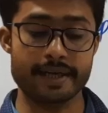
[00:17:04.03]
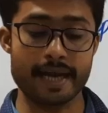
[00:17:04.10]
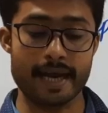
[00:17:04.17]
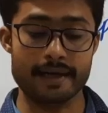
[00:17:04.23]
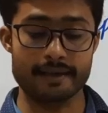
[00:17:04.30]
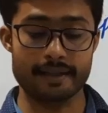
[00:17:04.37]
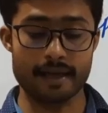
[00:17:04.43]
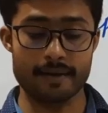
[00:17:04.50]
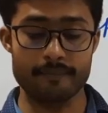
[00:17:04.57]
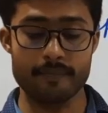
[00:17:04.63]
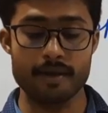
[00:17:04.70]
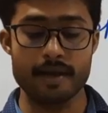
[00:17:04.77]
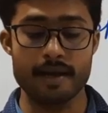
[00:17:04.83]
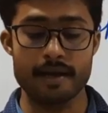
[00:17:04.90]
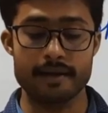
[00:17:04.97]
at them.
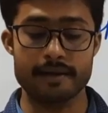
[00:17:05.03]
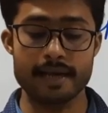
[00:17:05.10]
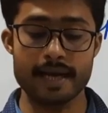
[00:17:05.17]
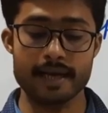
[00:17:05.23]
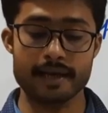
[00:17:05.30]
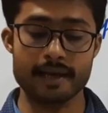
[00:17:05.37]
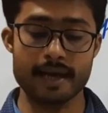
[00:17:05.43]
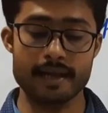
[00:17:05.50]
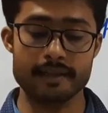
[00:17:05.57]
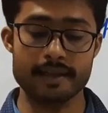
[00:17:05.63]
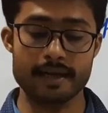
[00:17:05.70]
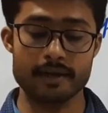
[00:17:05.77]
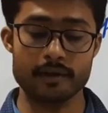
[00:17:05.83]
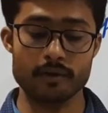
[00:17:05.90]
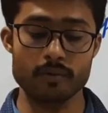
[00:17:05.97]
Take care
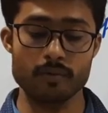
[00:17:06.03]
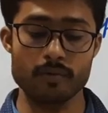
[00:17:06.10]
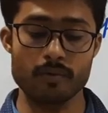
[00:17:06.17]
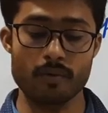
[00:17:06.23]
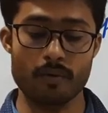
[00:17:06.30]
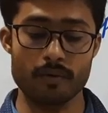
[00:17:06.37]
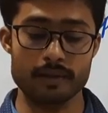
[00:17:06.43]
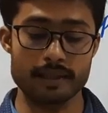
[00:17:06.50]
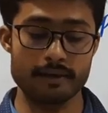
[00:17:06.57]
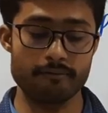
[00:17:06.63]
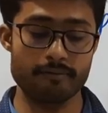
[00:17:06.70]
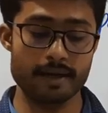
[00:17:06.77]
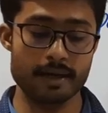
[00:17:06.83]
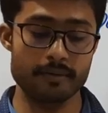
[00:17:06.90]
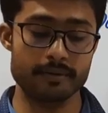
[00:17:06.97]
that you only
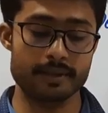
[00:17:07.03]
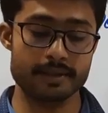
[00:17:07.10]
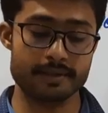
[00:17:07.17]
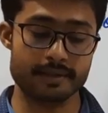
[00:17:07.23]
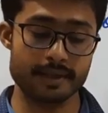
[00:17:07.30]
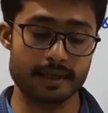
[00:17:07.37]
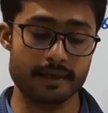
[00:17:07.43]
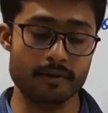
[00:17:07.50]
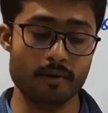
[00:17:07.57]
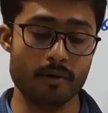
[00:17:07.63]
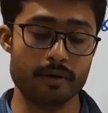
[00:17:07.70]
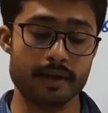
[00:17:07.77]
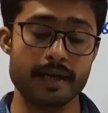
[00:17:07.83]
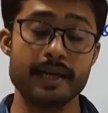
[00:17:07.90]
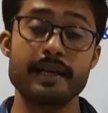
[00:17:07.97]
wave the stick,
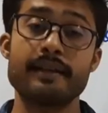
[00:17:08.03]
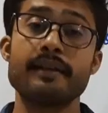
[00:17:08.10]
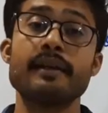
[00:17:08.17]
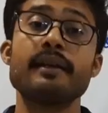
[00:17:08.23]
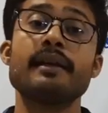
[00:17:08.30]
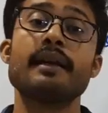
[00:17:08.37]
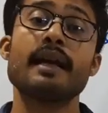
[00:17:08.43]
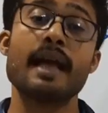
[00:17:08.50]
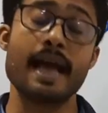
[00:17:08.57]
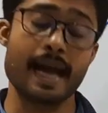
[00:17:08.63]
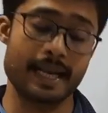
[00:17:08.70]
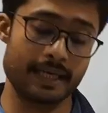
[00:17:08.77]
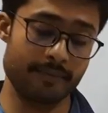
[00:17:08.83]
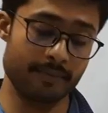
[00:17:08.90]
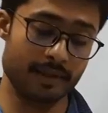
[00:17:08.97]
don't hit the
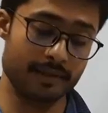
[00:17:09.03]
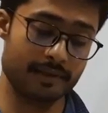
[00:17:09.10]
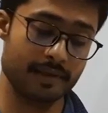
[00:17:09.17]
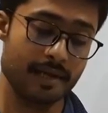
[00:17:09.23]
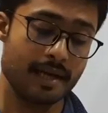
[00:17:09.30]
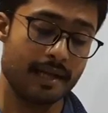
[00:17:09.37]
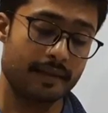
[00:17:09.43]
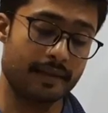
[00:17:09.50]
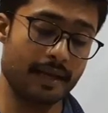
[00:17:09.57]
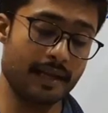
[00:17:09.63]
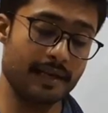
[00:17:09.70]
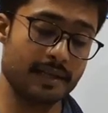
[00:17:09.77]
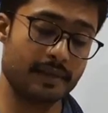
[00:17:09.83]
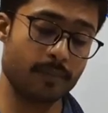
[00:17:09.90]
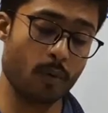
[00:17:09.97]
animals. They
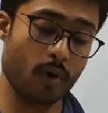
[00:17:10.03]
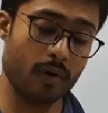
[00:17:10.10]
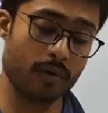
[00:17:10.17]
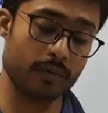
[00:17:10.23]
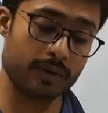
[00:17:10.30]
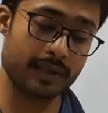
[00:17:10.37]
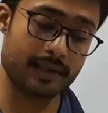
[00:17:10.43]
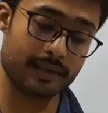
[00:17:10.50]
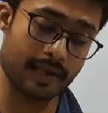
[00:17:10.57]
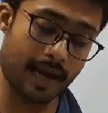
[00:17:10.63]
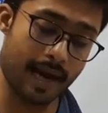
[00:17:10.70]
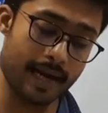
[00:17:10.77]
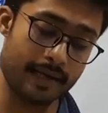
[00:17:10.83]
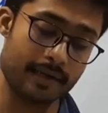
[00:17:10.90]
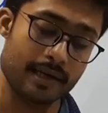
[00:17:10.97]
respond to the
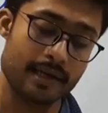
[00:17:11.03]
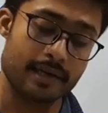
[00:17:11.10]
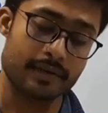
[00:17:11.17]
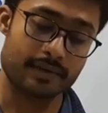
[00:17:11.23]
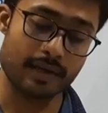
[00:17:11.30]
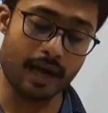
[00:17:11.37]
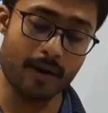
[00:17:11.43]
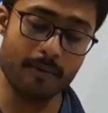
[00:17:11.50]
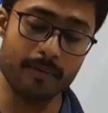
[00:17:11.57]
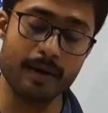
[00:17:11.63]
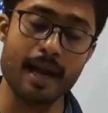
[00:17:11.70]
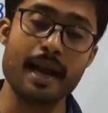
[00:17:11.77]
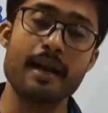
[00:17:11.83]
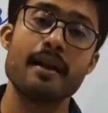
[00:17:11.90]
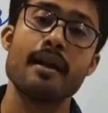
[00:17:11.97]
sight, sound
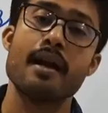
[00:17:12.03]
and